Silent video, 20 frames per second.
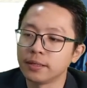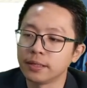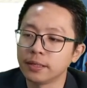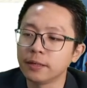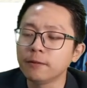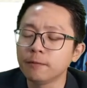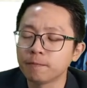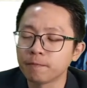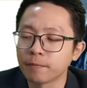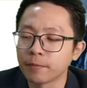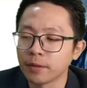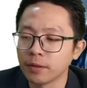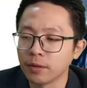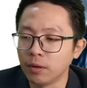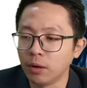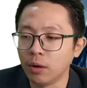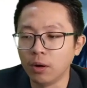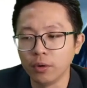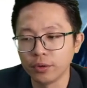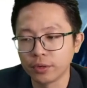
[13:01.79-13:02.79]
Yeah,
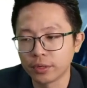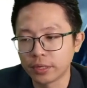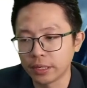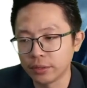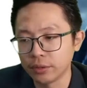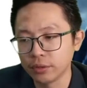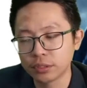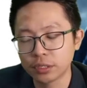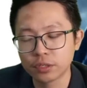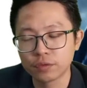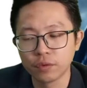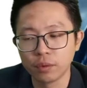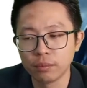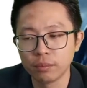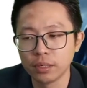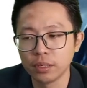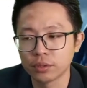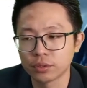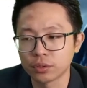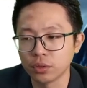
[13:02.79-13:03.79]
or you can use this
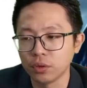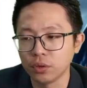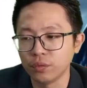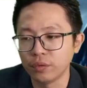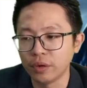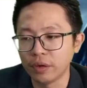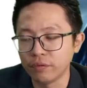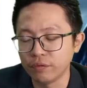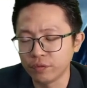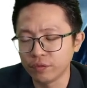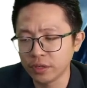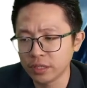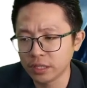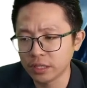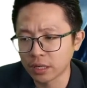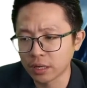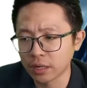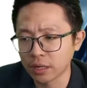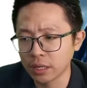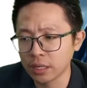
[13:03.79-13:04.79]
formula also. When V
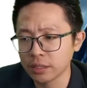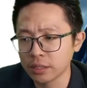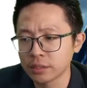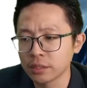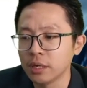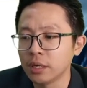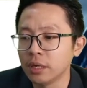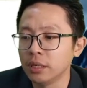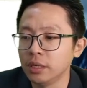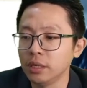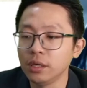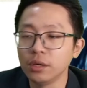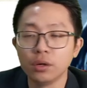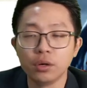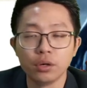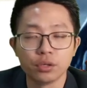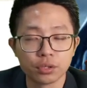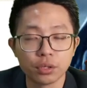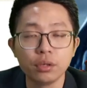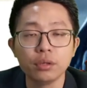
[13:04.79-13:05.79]
decrease, E
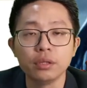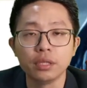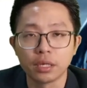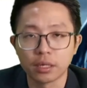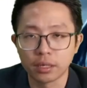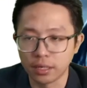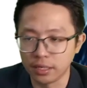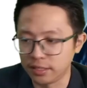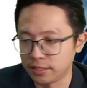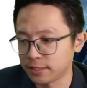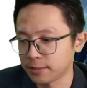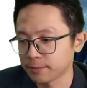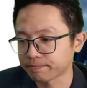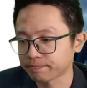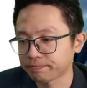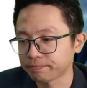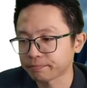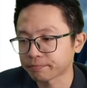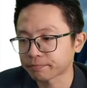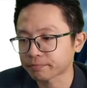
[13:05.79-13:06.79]
also decrease.
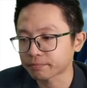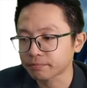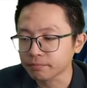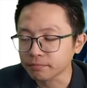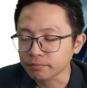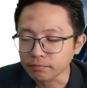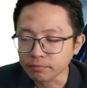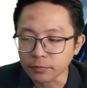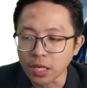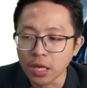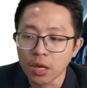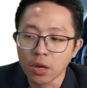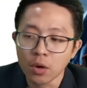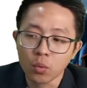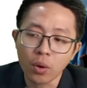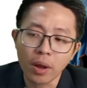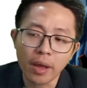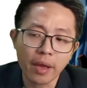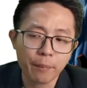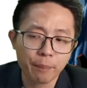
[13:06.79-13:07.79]

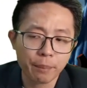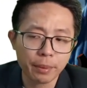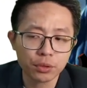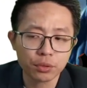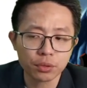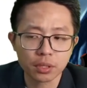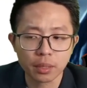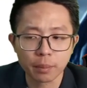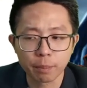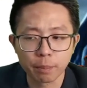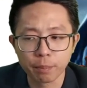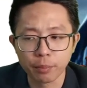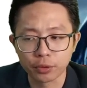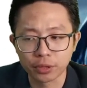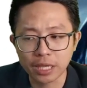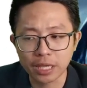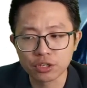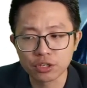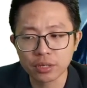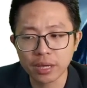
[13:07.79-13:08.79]
What happened to the
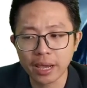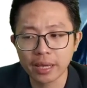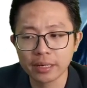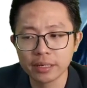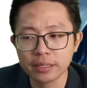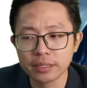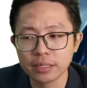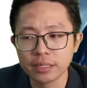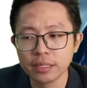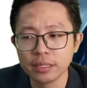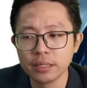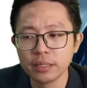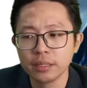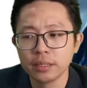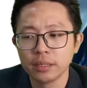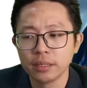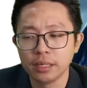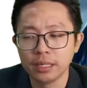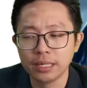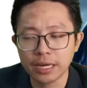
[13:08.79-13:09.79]
potential energy,
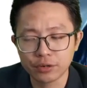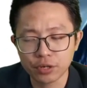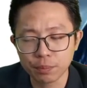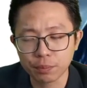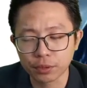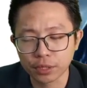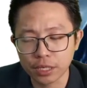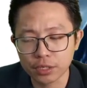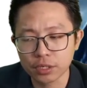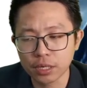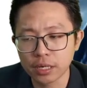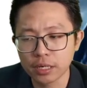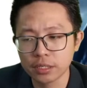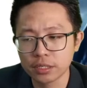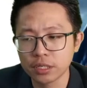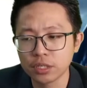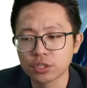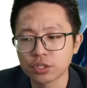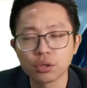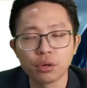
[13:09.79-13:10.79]
electric potential
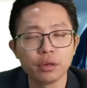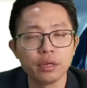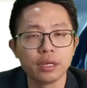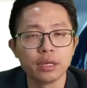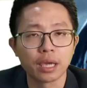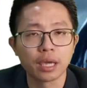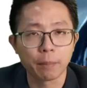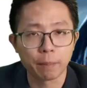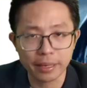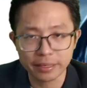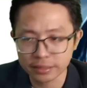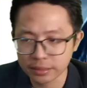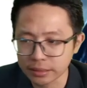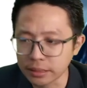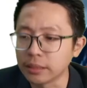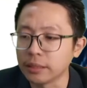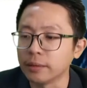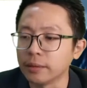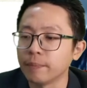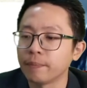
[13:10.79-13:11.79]
energy stored in the
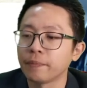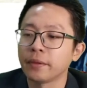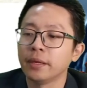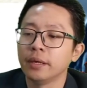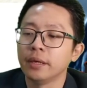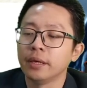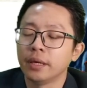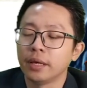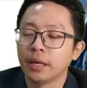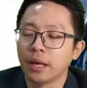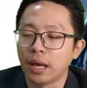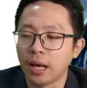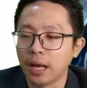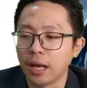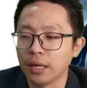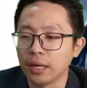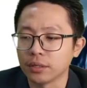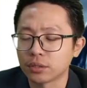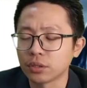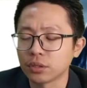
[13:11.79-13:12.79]
capacitor?
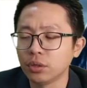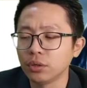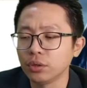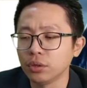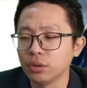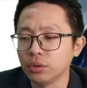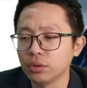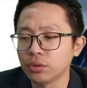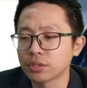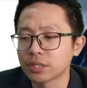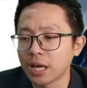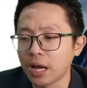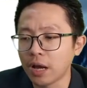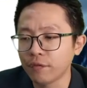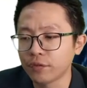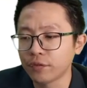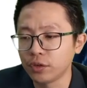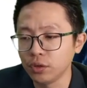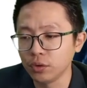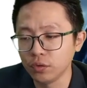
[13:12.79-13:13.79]
So you use
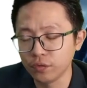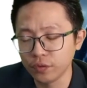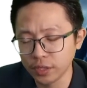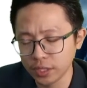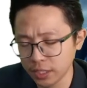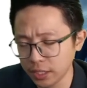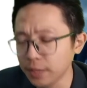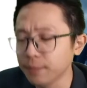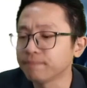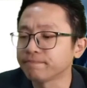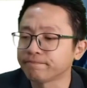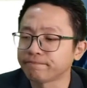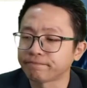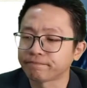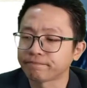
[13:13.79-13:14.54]
half QV.